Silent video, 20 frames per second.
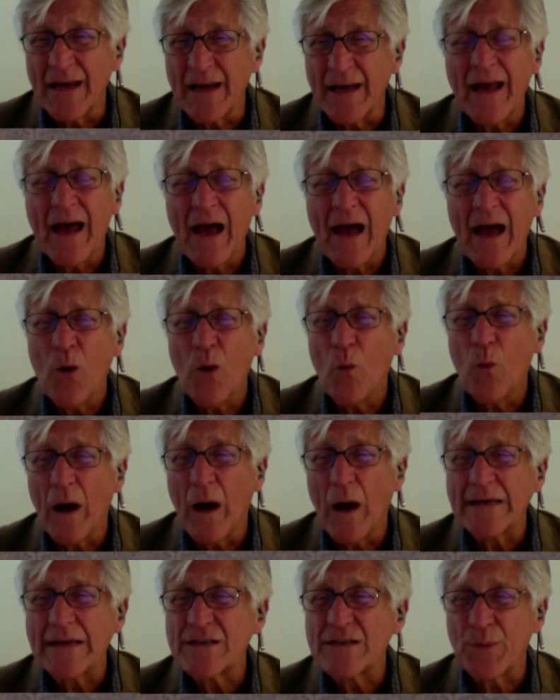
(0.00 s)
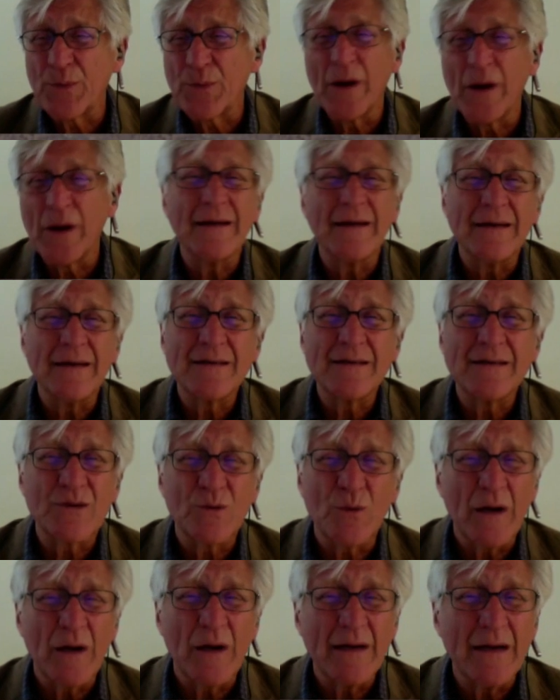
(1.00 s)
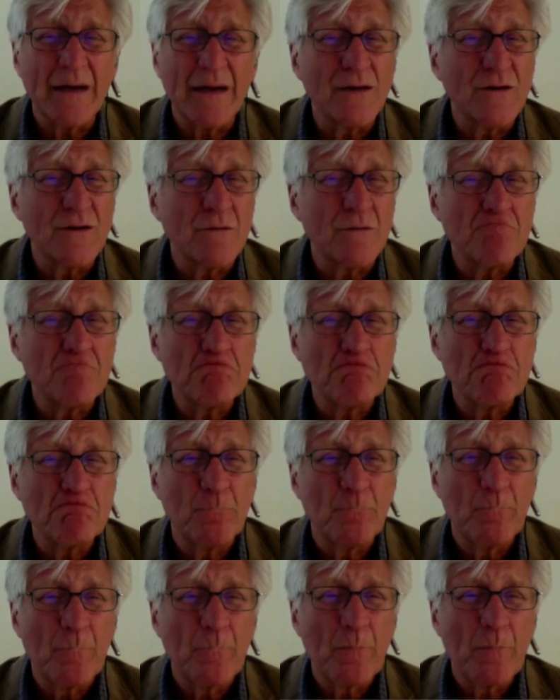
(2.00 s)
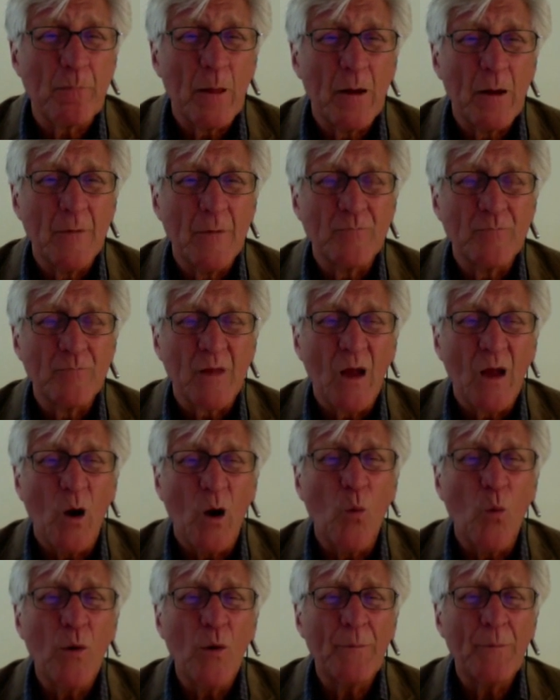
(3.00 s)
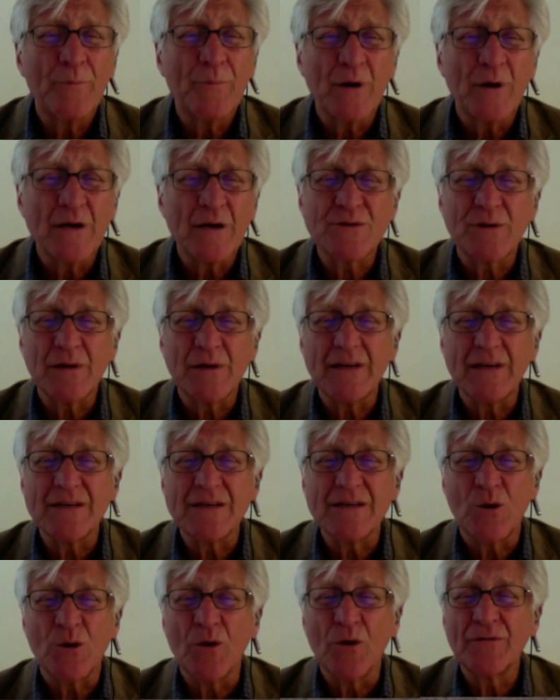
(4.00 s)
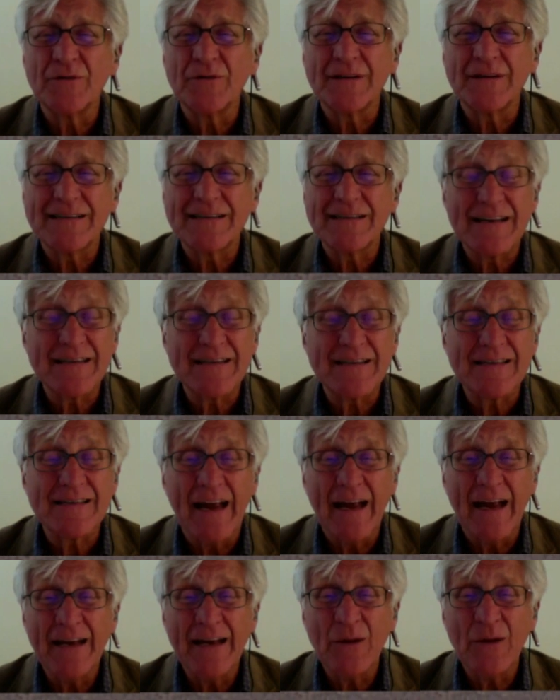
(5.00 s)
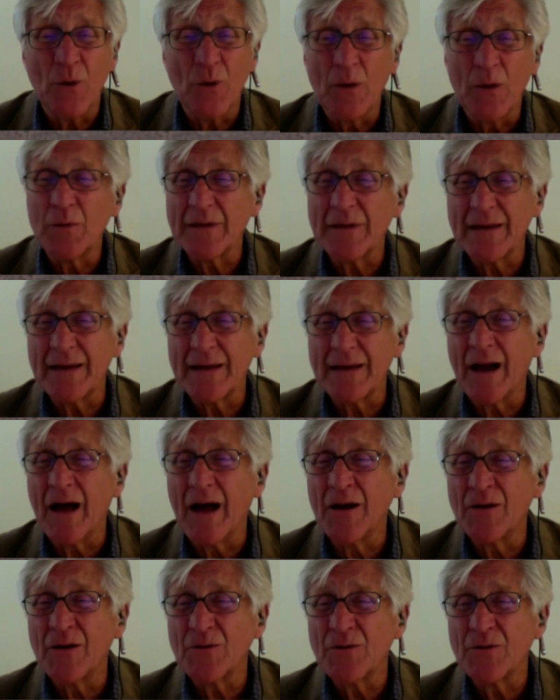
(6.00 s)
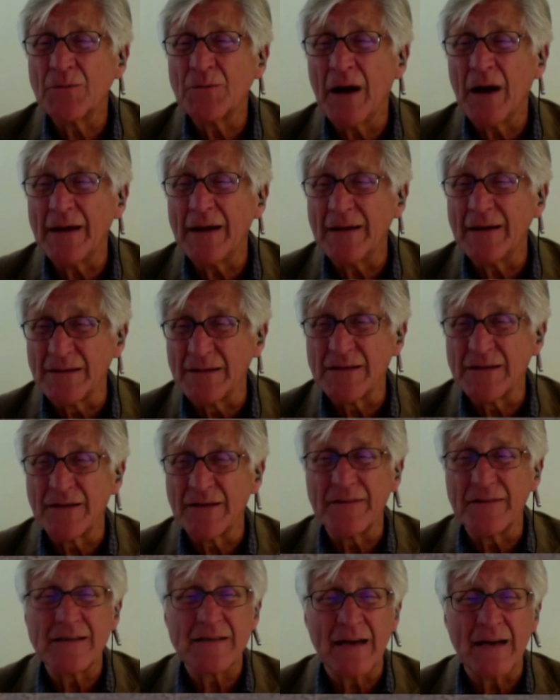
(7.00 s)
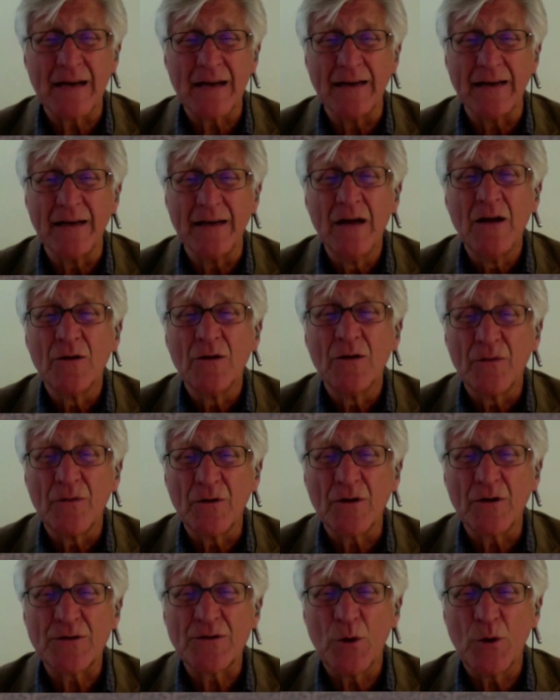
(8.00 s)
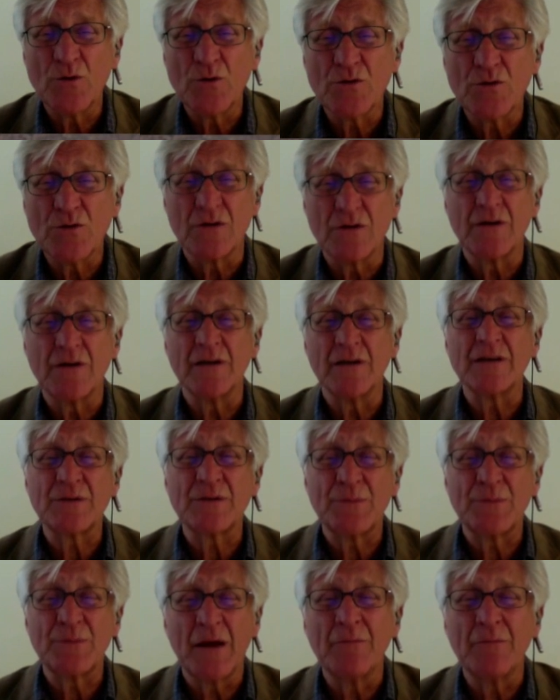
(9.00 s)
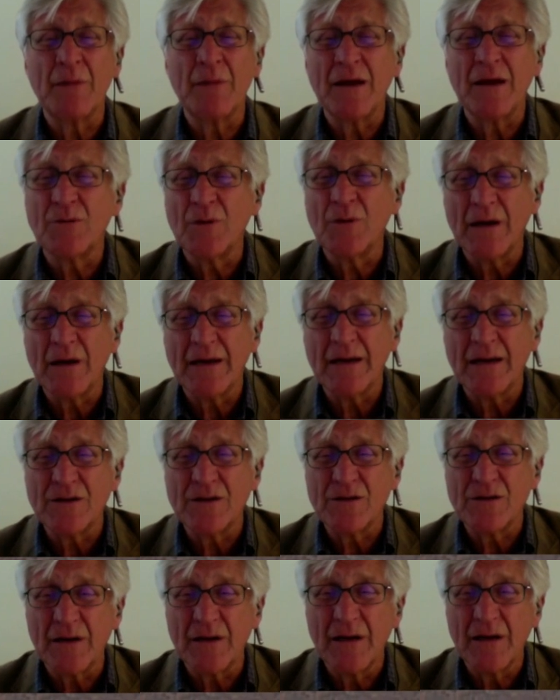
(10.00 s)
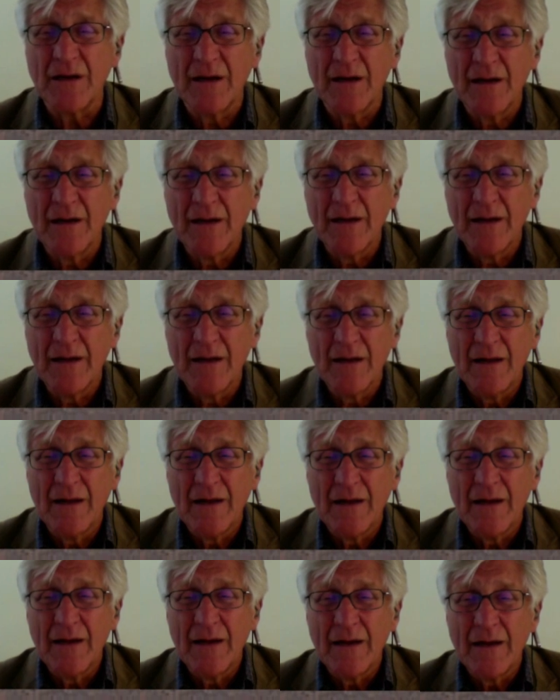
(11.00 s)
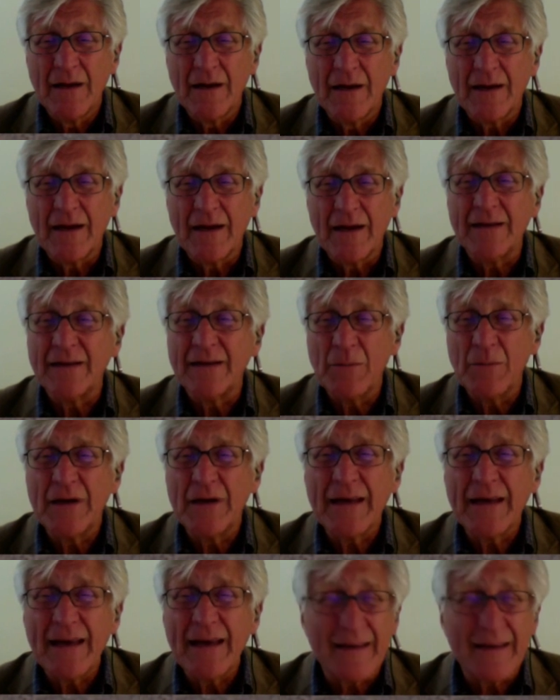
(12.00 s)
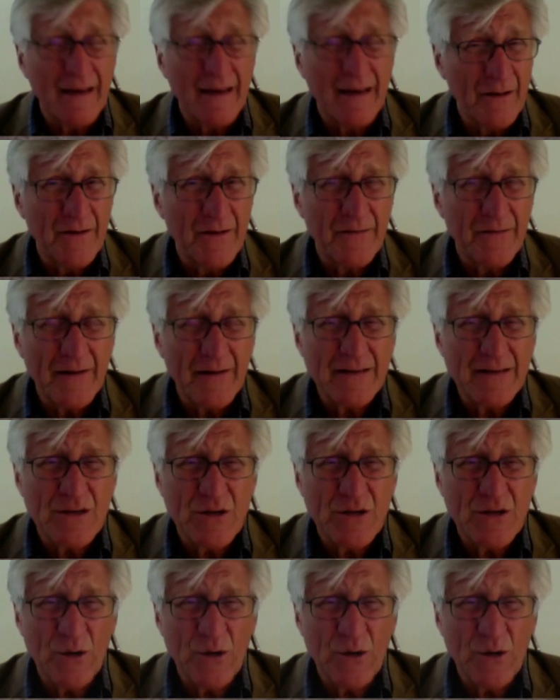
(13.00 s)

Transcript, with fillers: and how widespread is the radiation? A WIP press release offered to test anyone within 100 miles of the site for exposure to this man made radiation? Can they mitigate the health effects